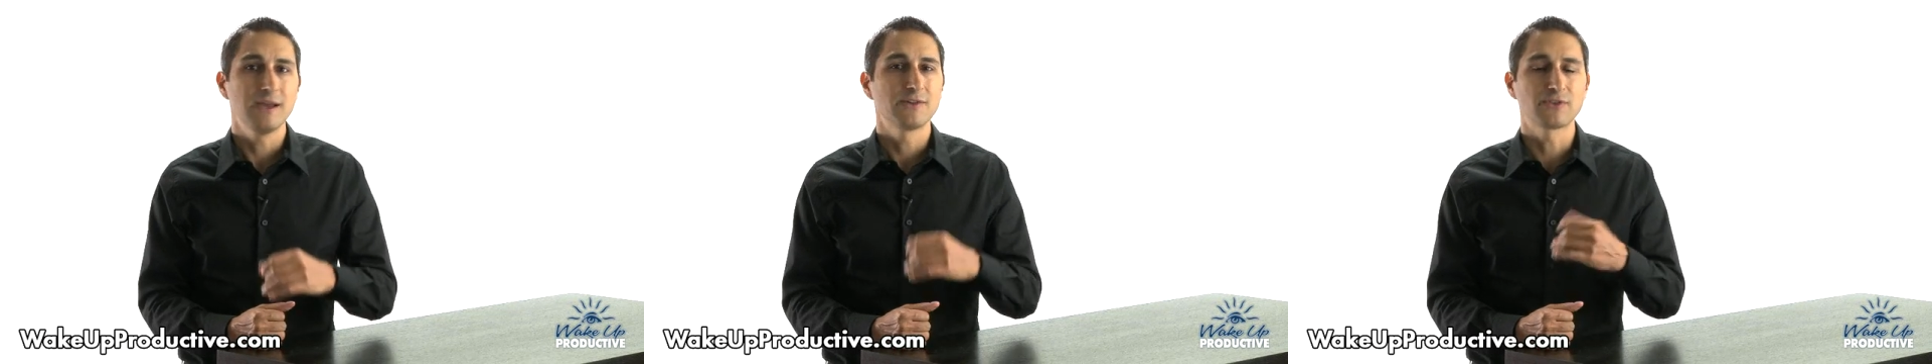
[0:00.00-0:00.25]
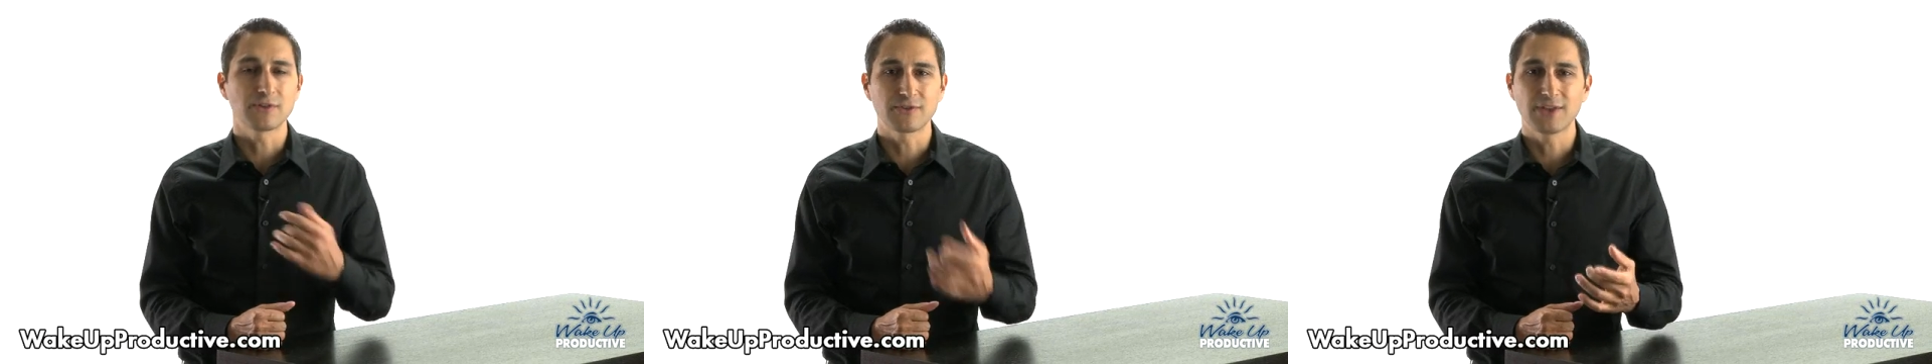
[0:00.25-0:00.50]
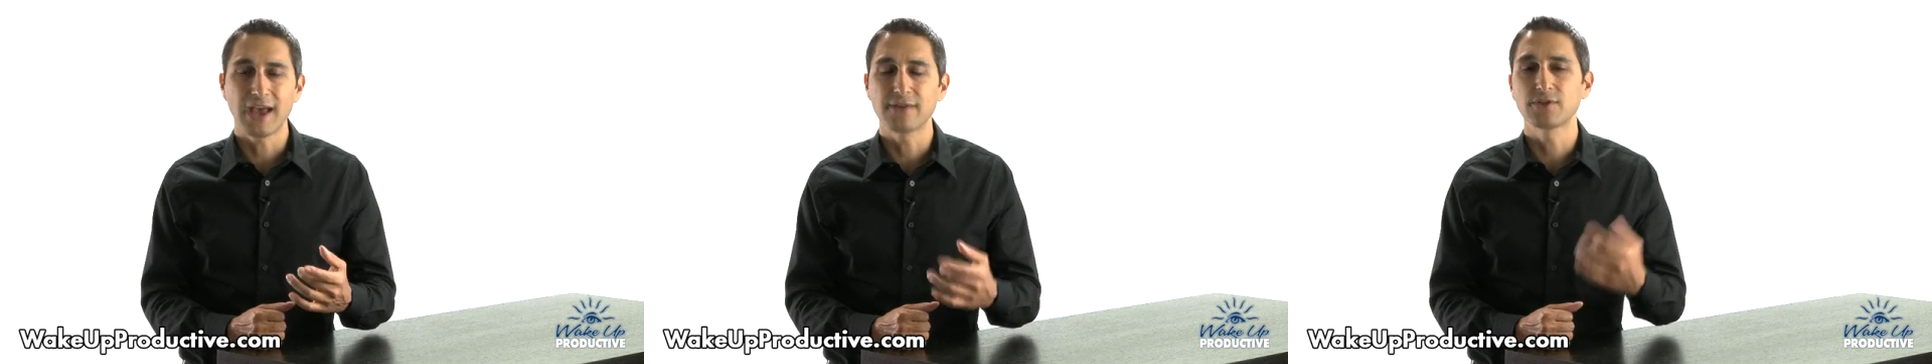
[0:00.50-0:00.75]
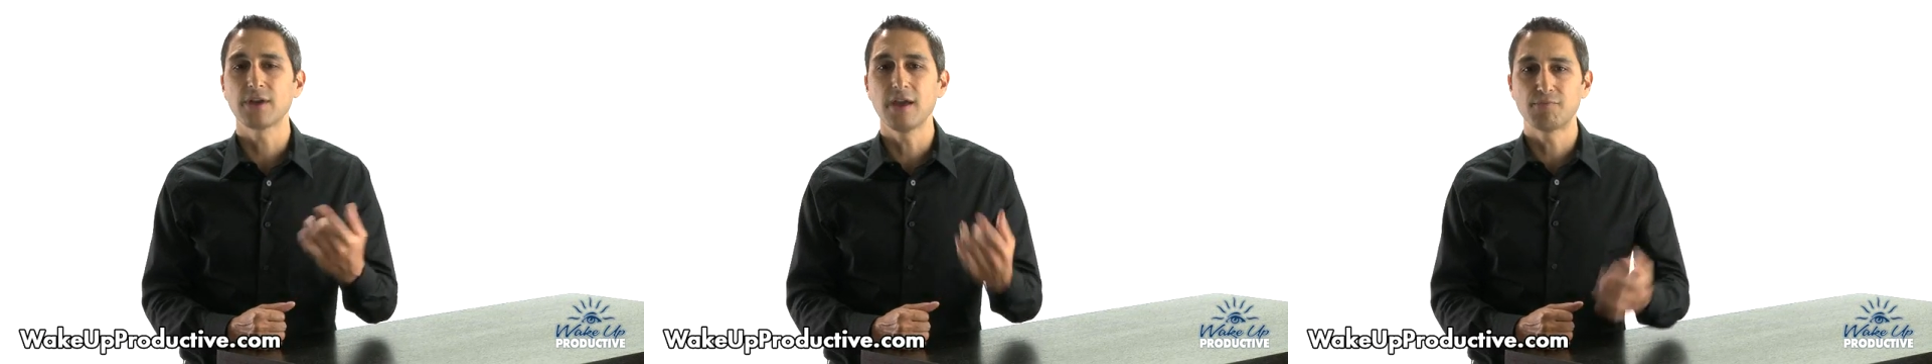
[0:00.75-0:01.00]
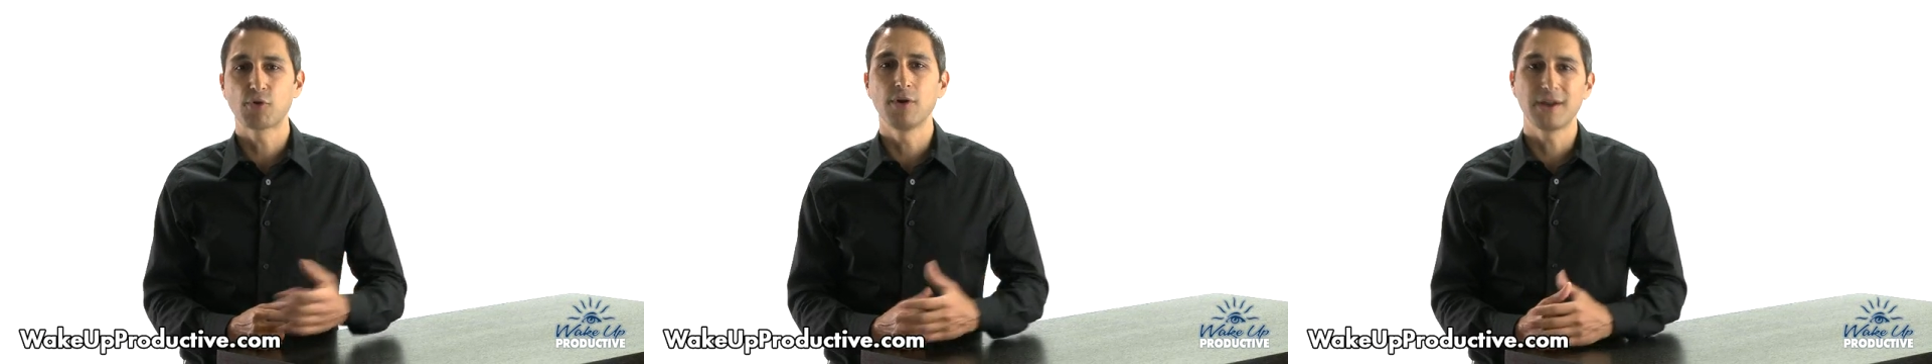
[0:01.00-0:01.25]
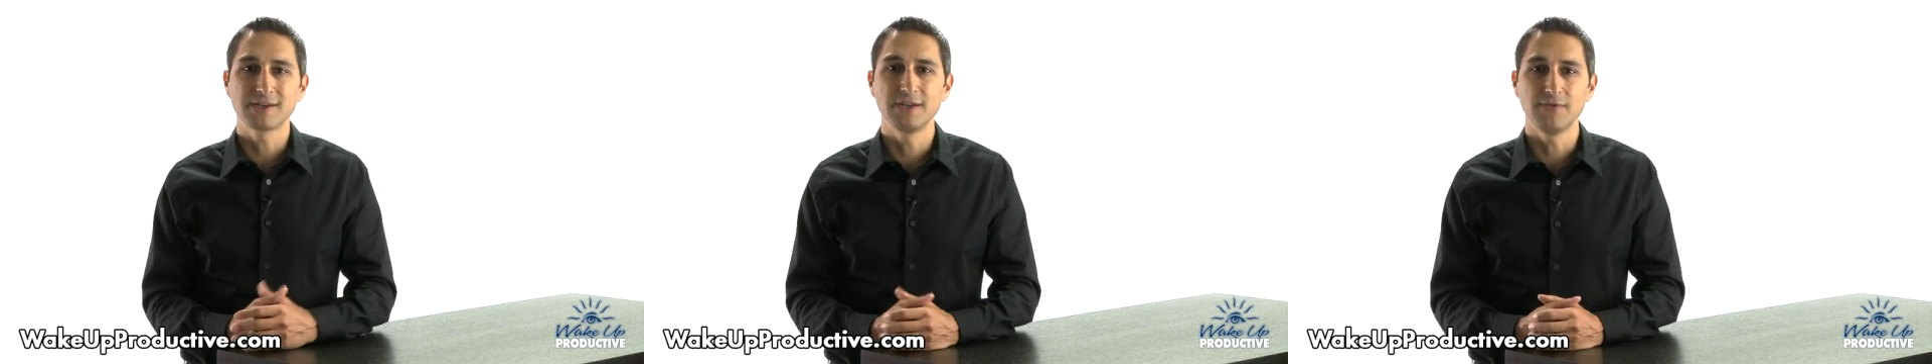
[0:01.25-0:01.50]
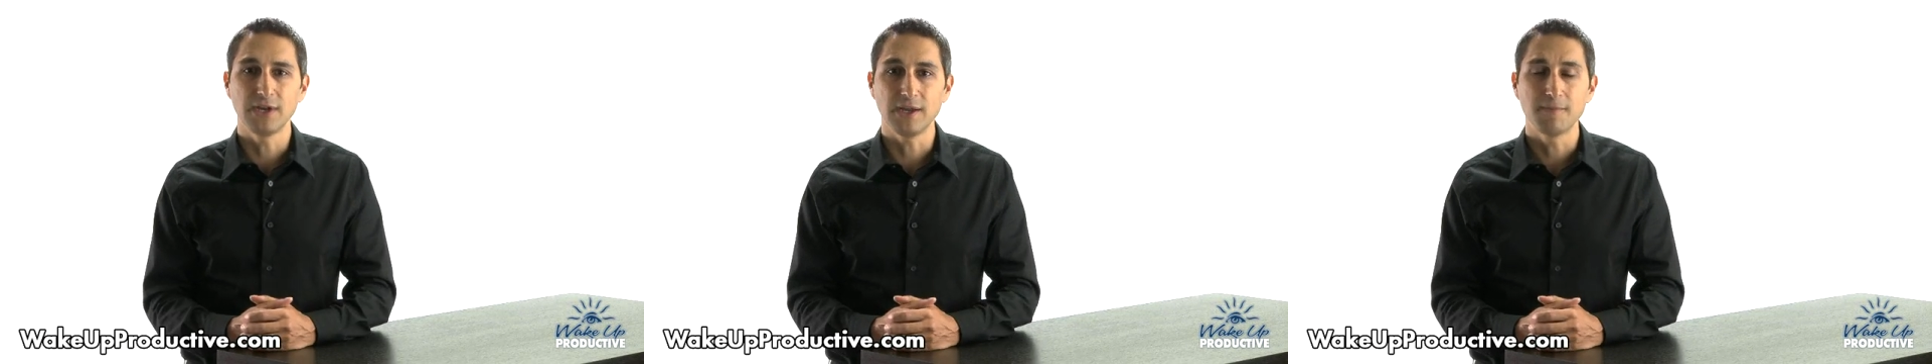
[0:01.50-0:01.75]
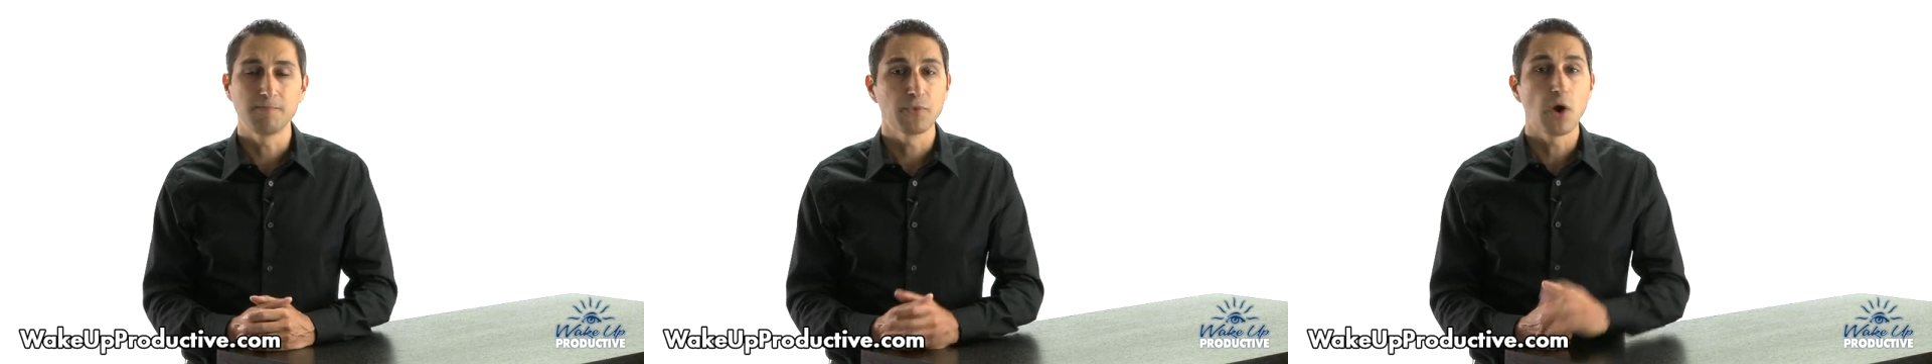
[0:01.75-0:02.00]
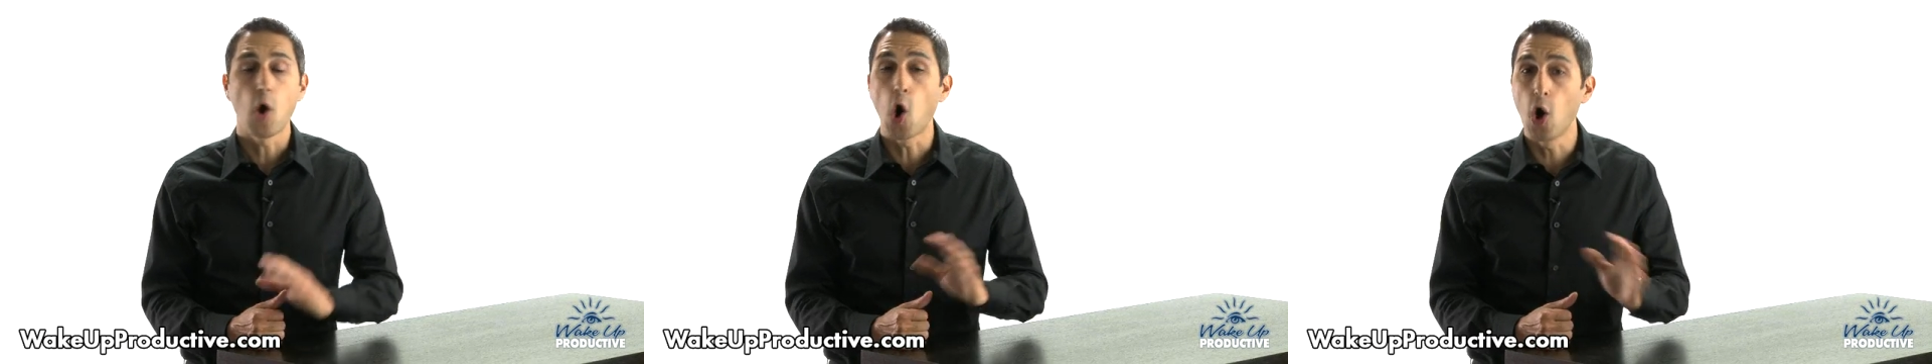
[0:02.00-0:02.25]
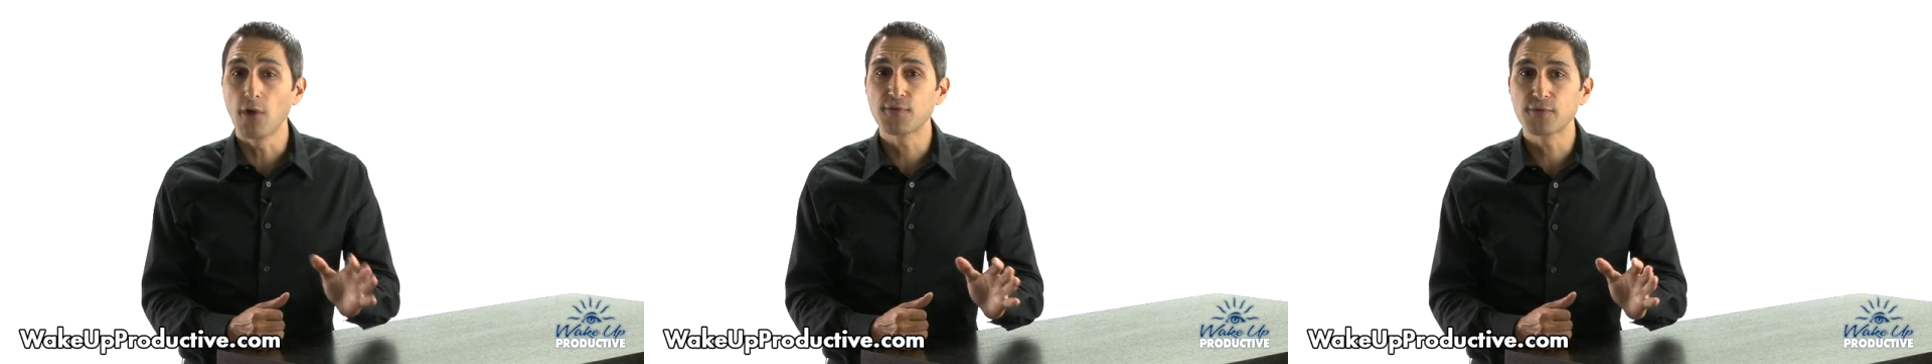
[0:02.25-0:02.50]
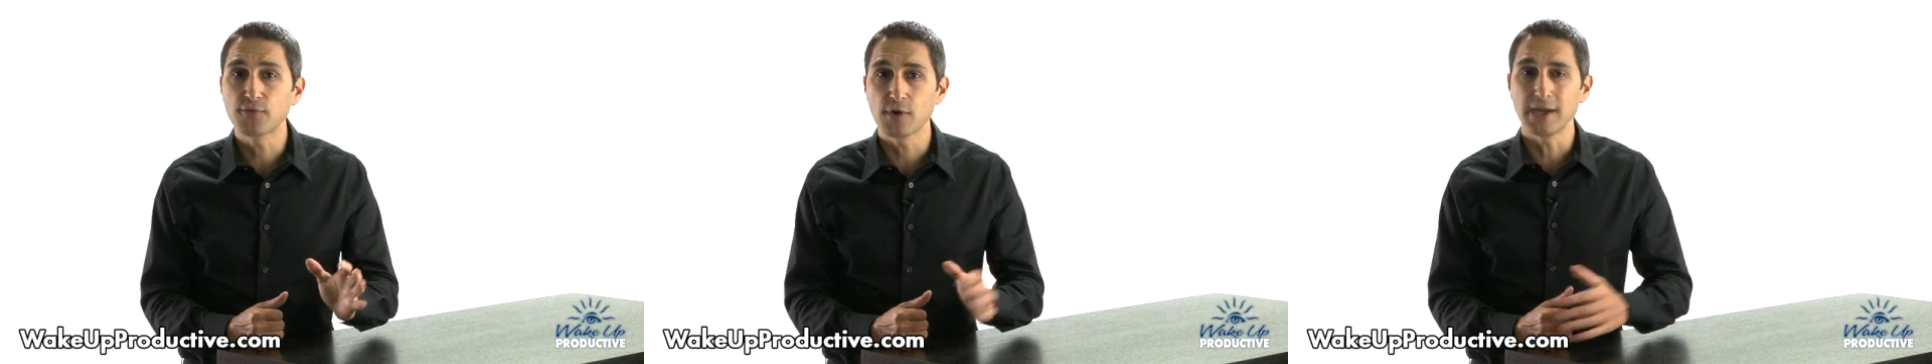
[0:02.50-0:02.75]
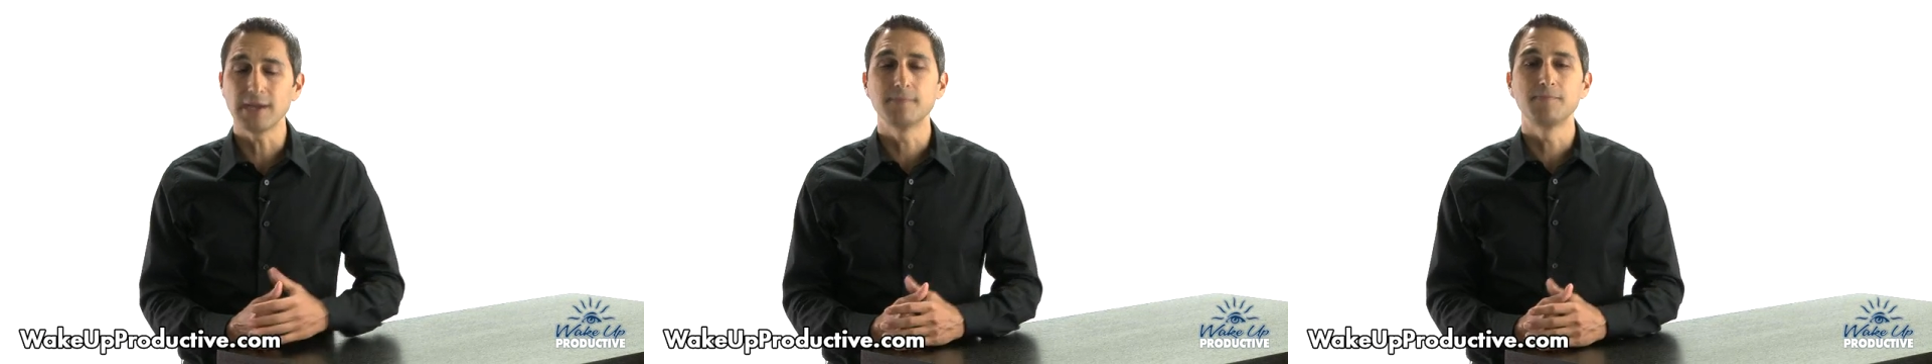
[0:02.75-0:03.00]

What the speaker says: success, and productivity. All for free.